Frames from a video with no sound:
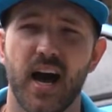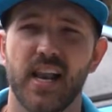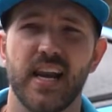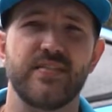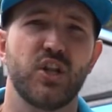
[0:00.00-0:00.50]

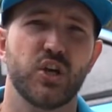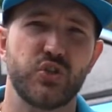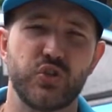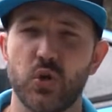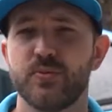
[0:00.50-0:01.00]
leave a lot of
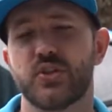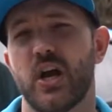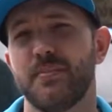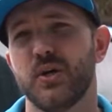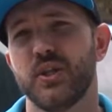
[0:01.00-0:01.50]
soap
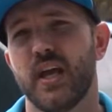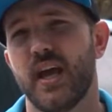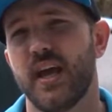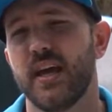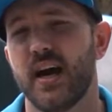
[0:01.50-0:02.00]
scum on
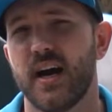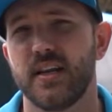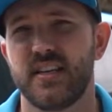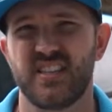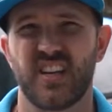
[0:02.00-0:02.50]
there,
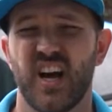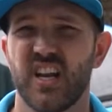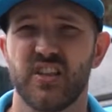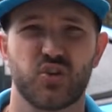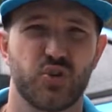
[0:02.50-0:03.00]

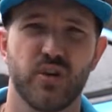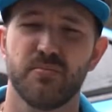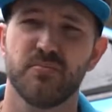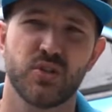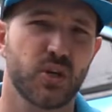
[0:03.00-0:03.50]
discolor the
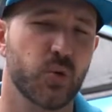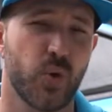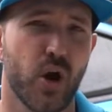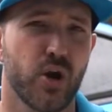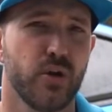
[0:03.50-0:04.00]
trims and
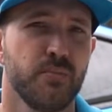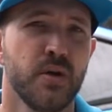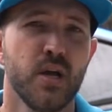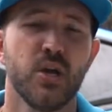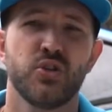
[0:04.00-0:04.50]
chrome.
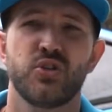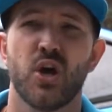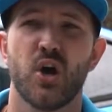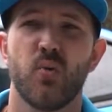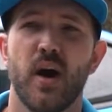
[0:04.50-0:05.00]
So